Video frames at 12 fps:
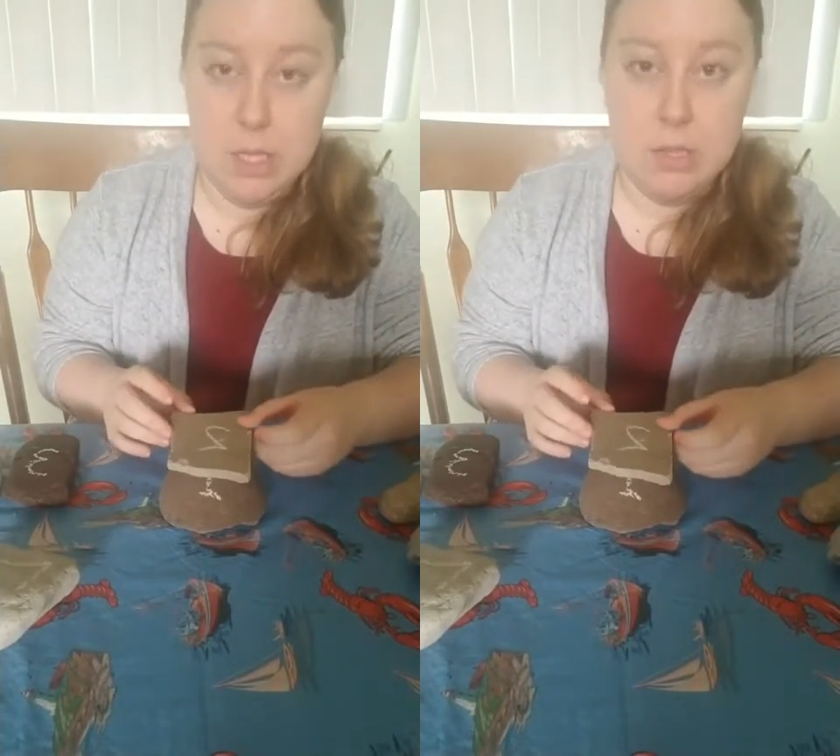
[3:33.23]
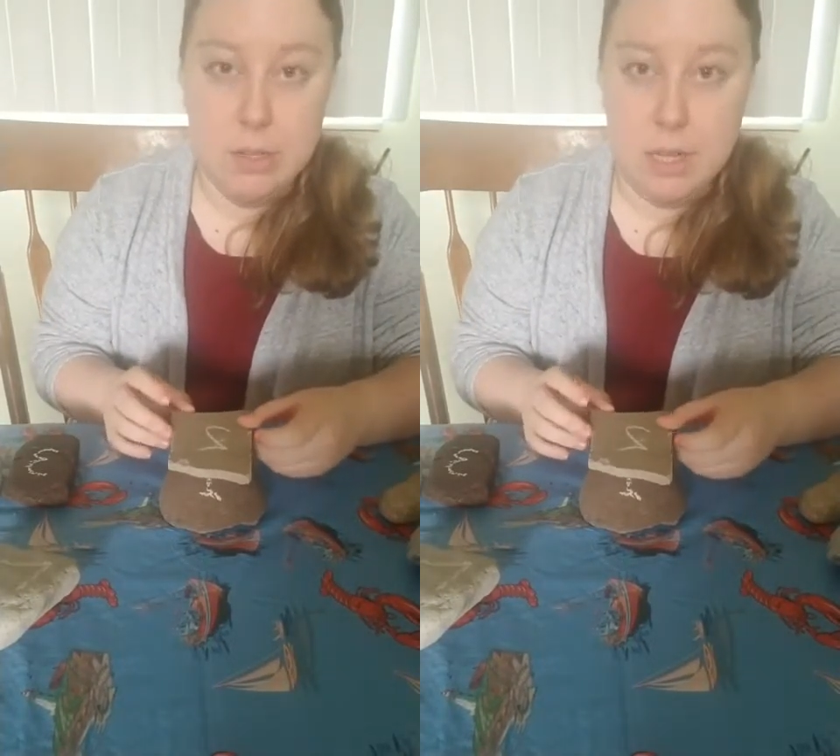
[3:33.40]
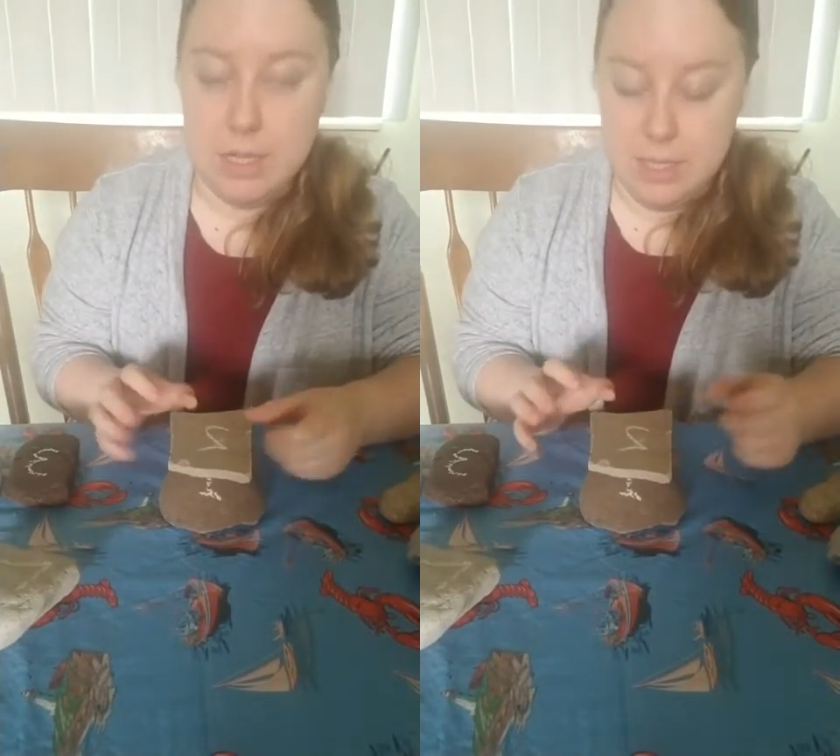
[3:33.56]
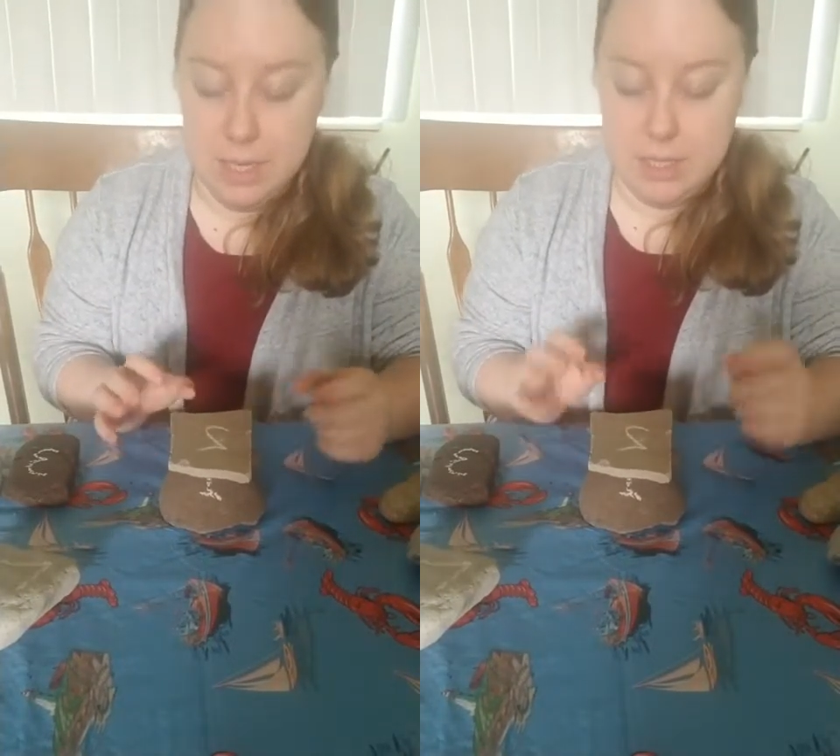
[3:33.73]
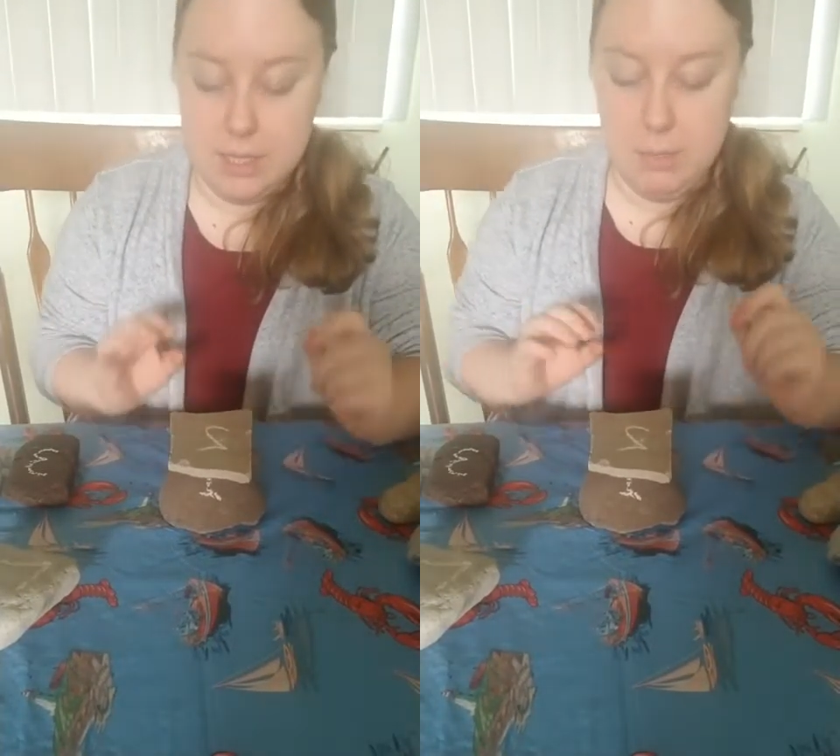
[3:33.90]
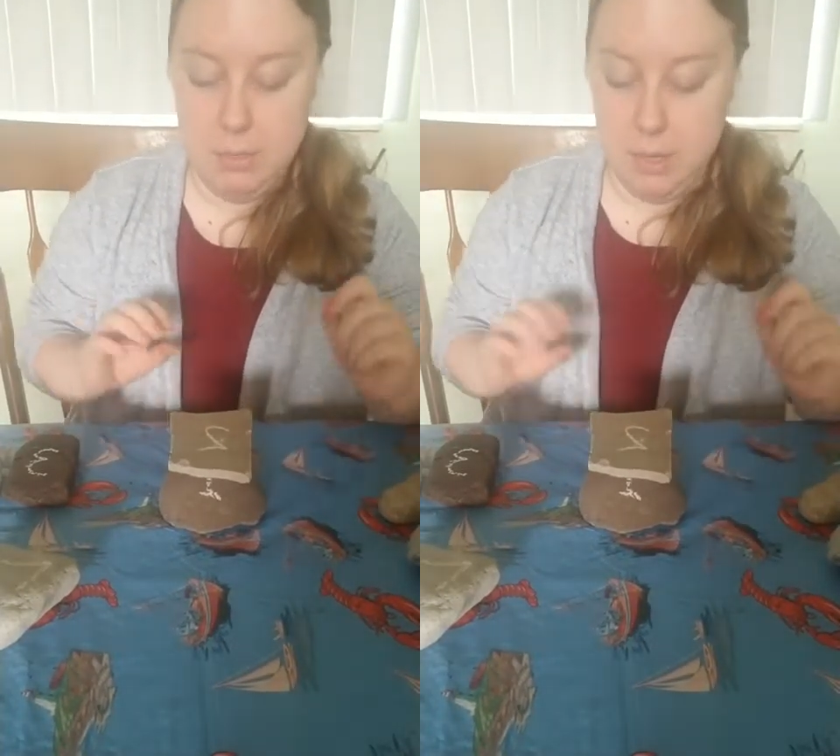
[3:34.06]
so you got to
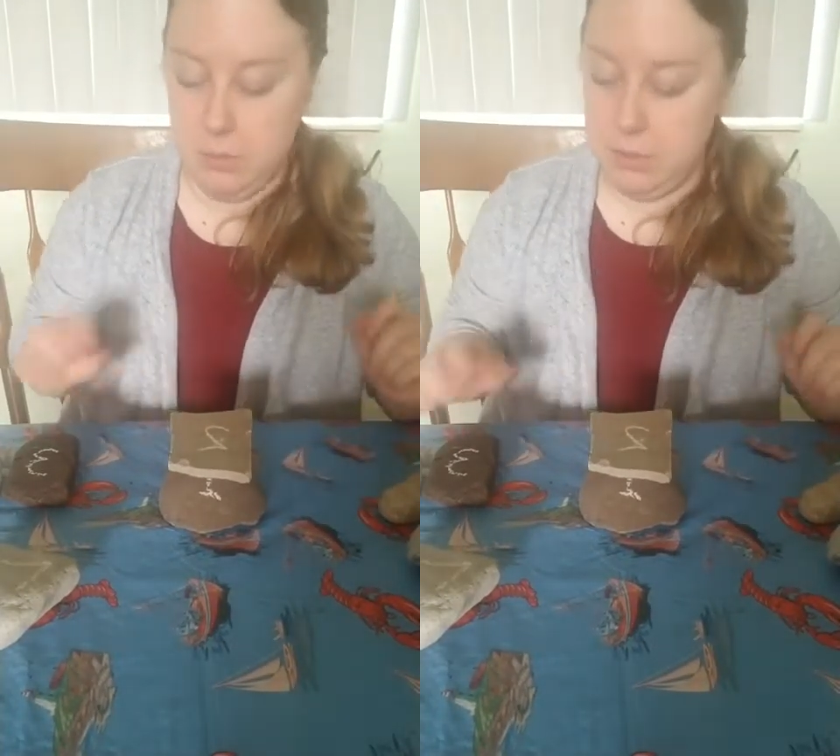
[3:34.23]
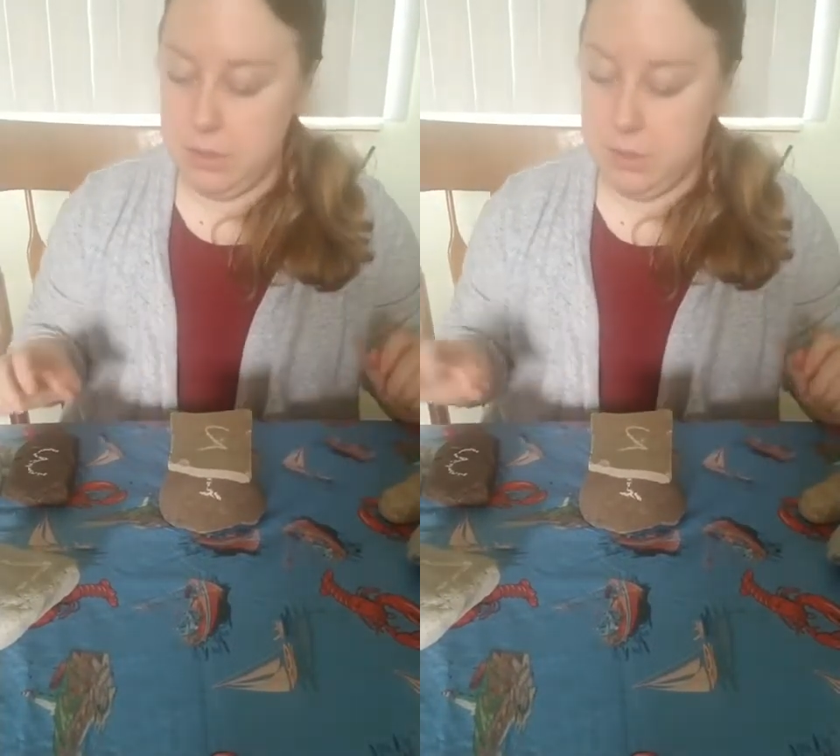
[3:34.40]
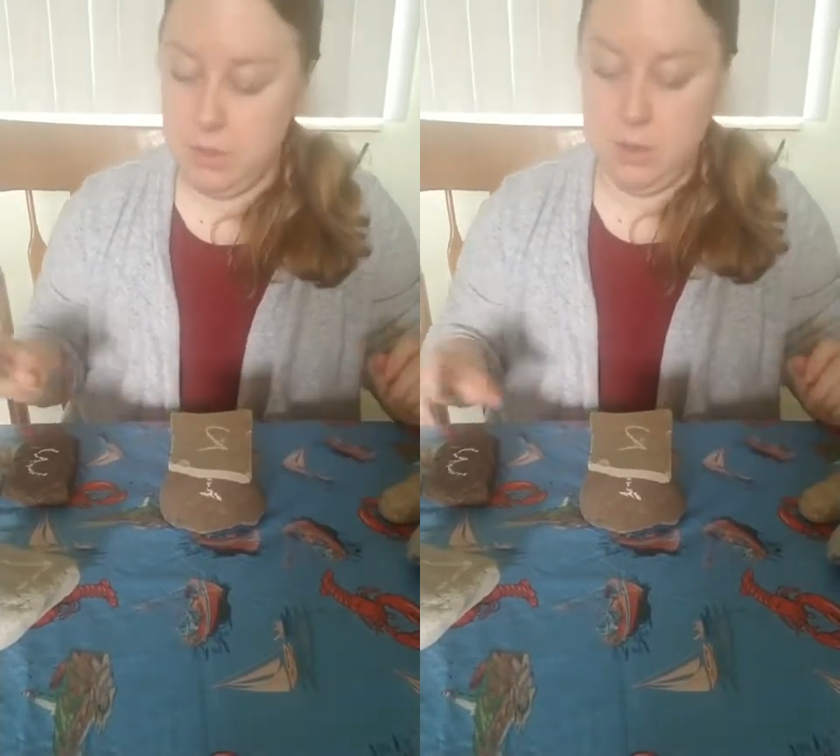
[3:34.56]
test them out.